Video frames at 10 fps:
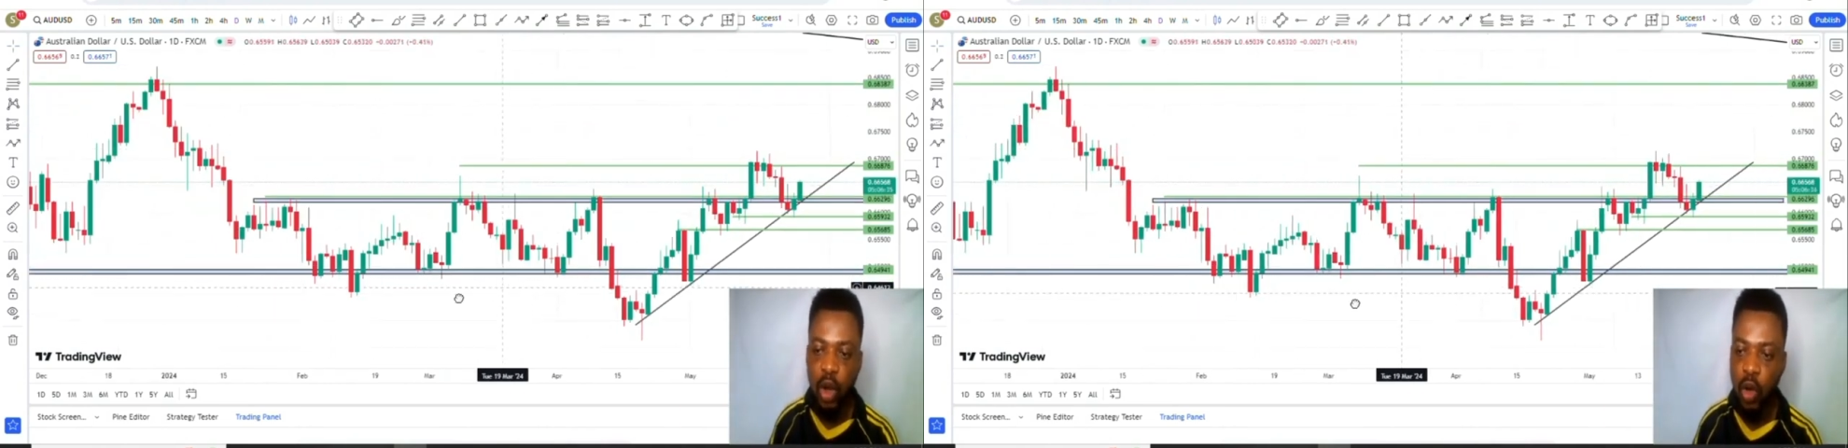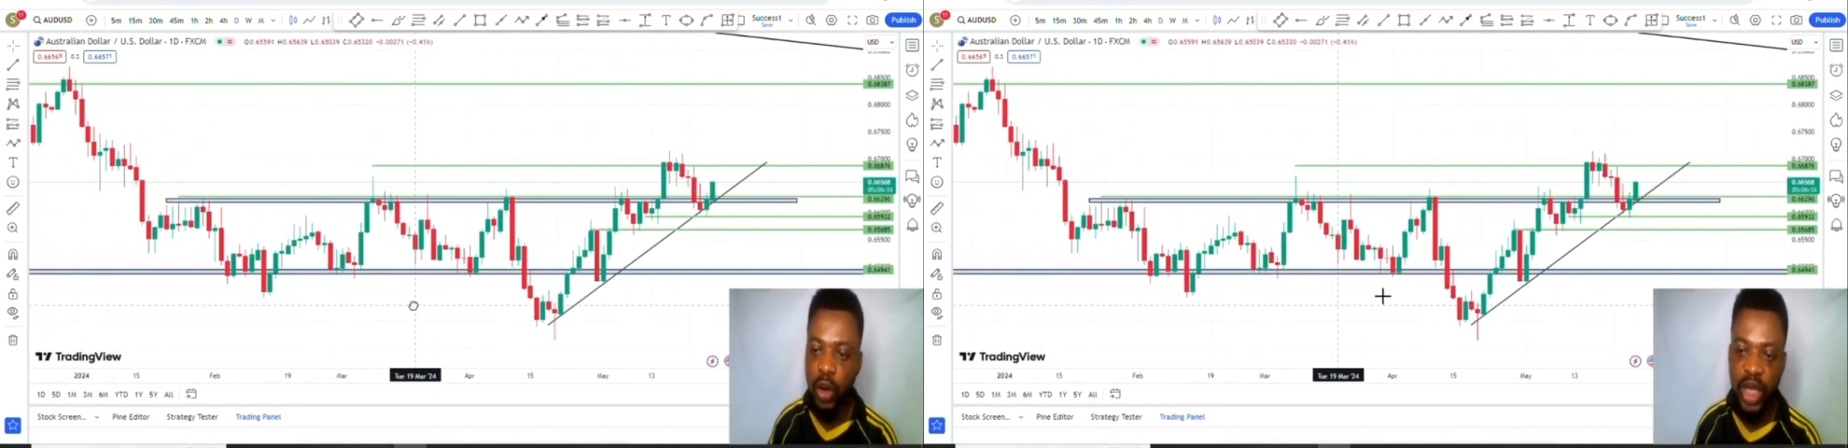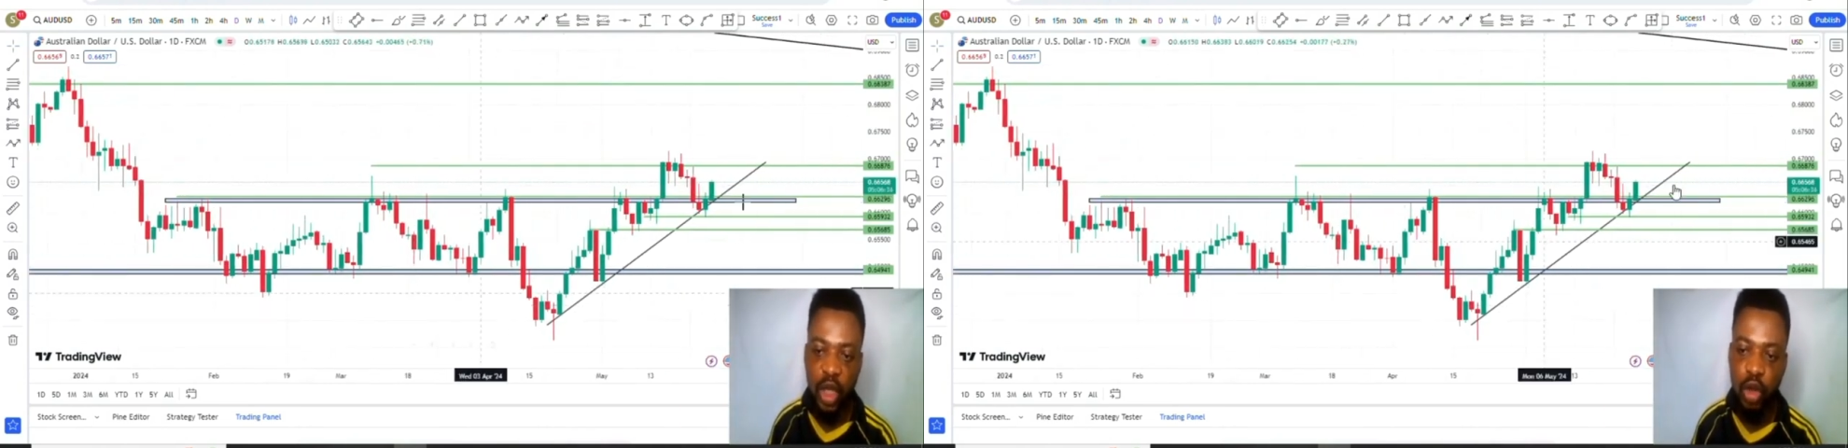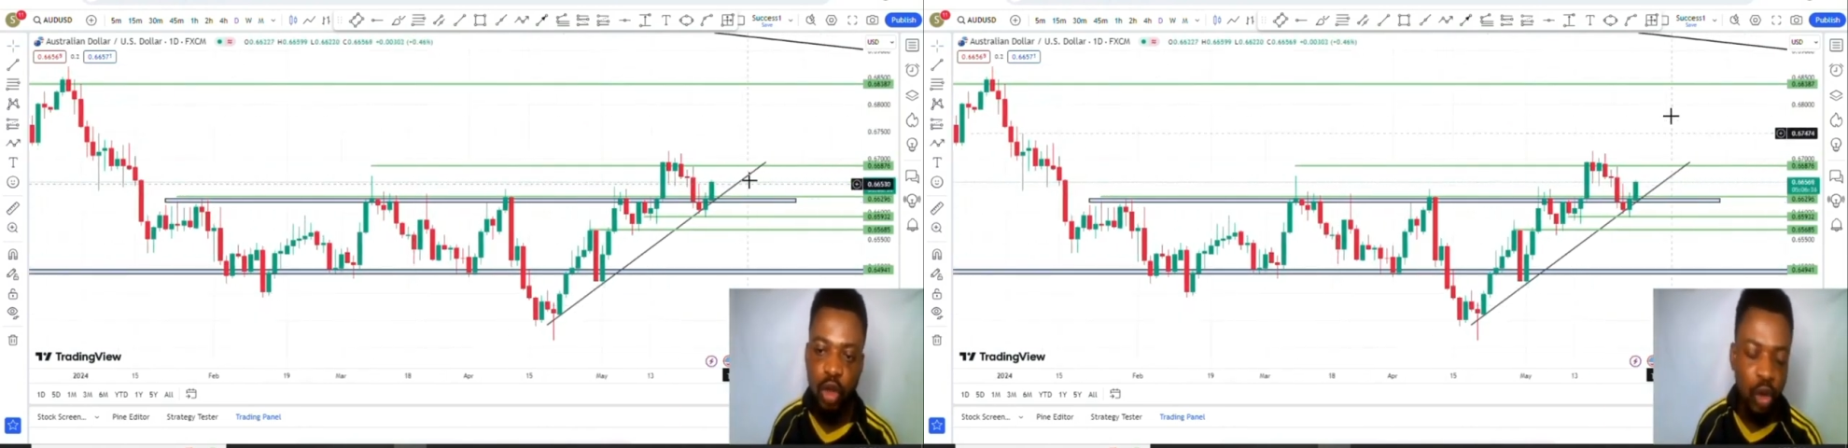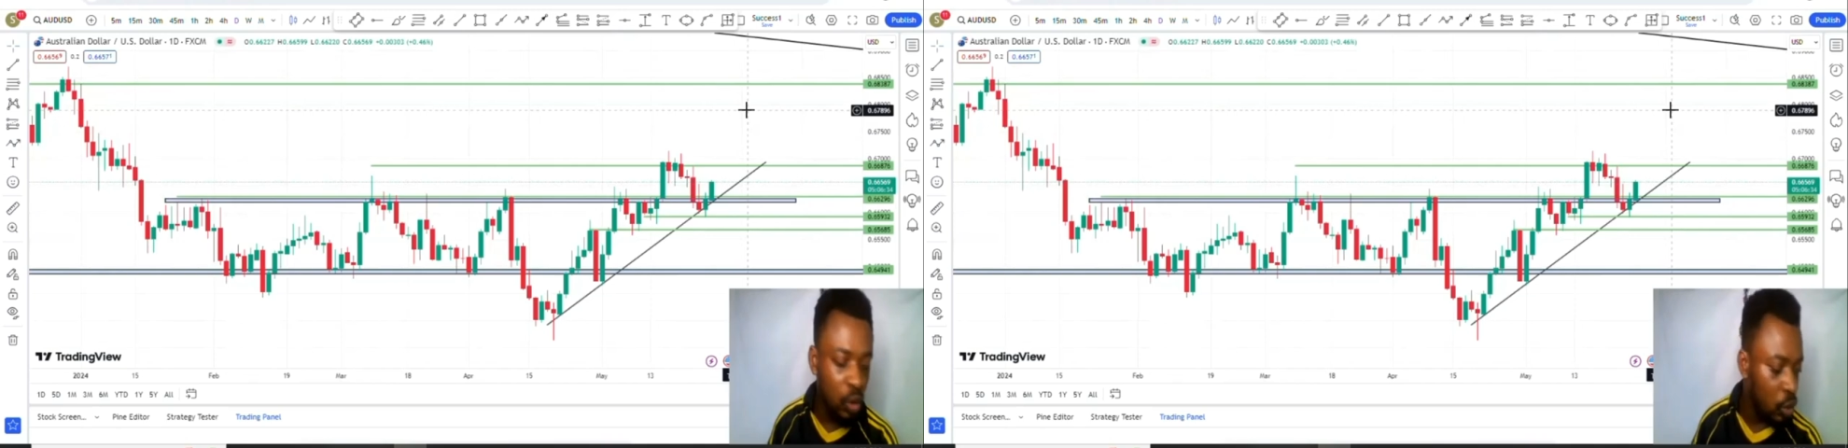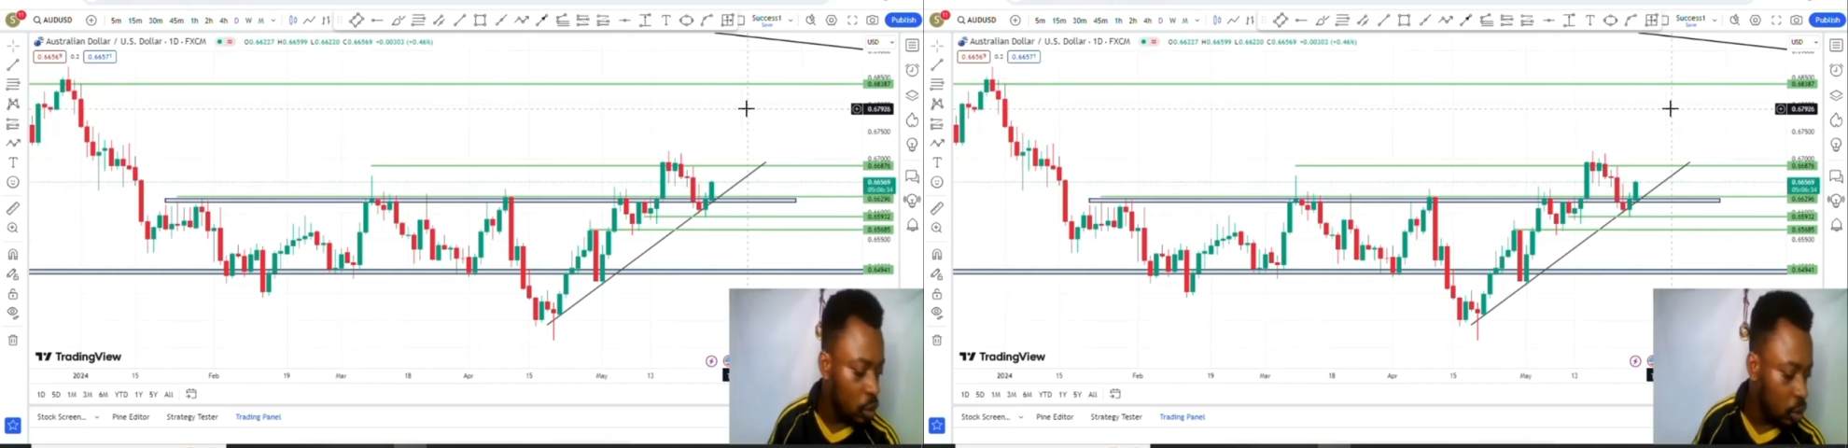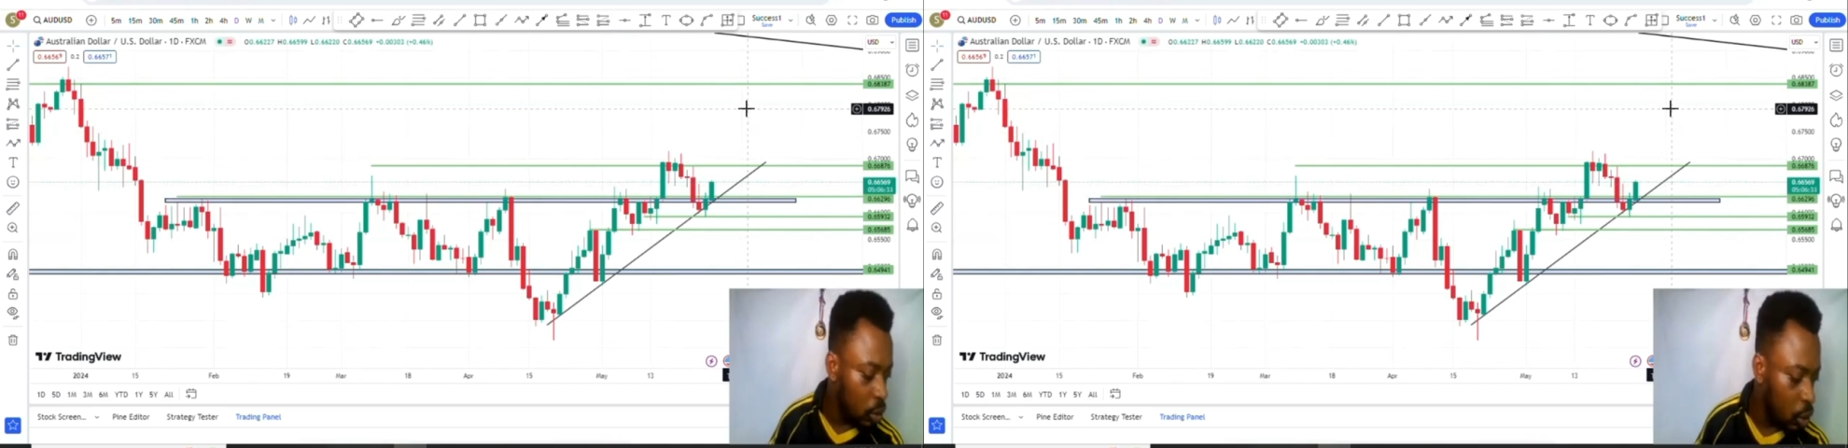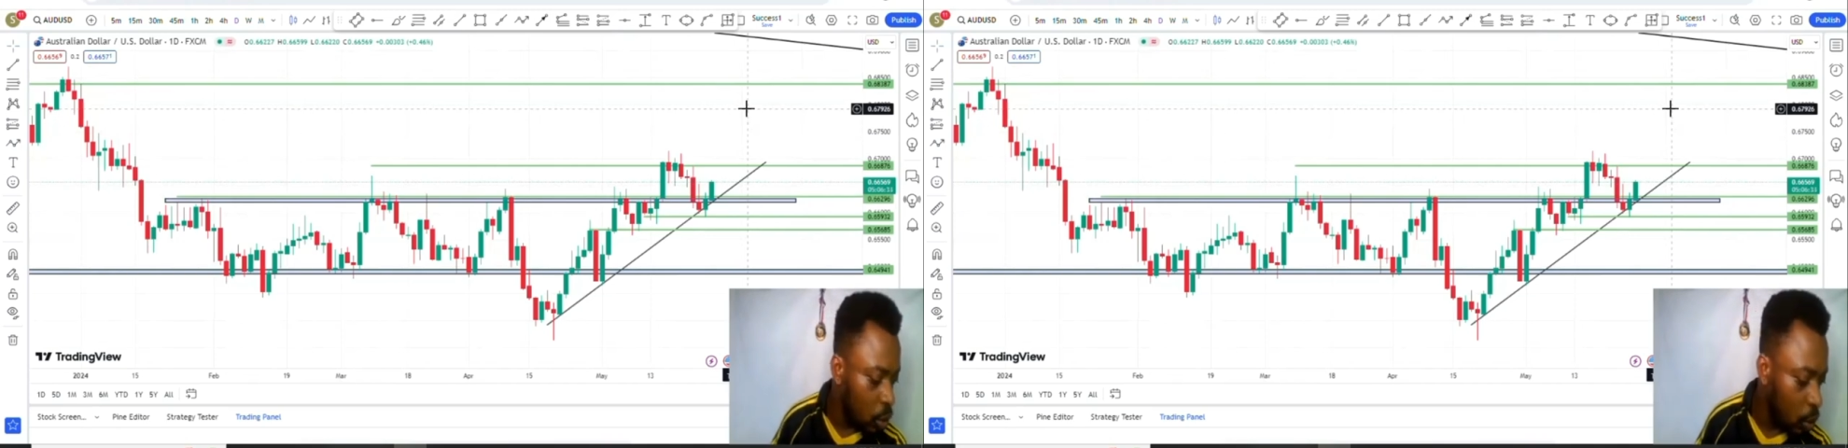on a
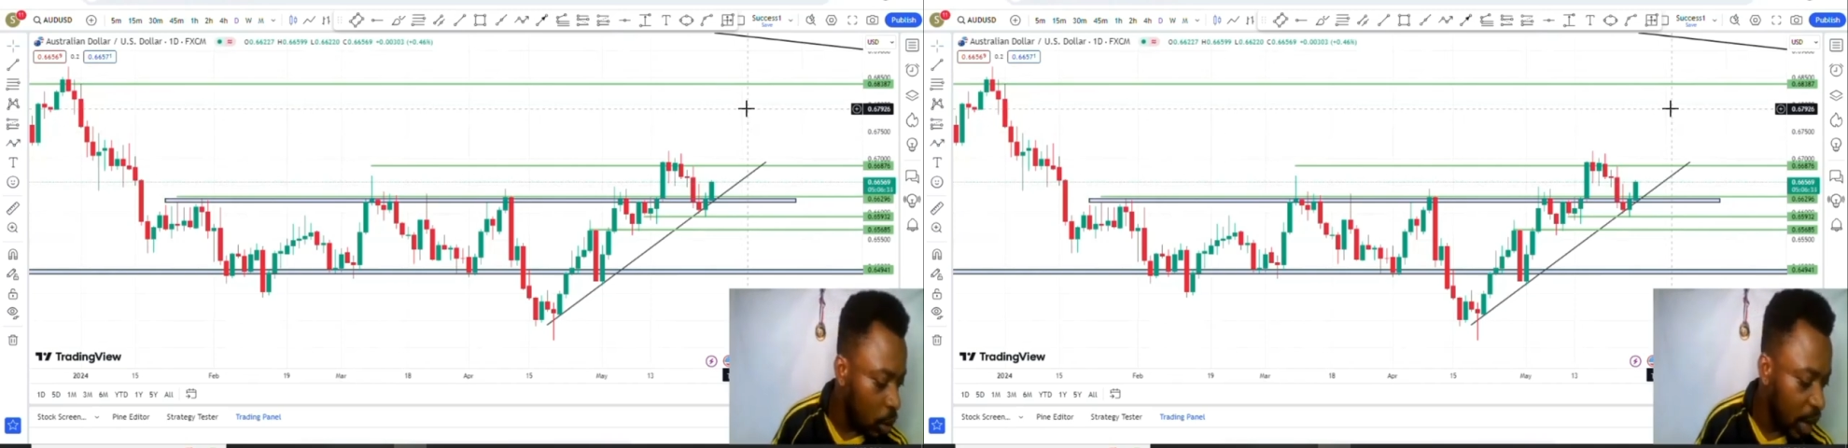new low,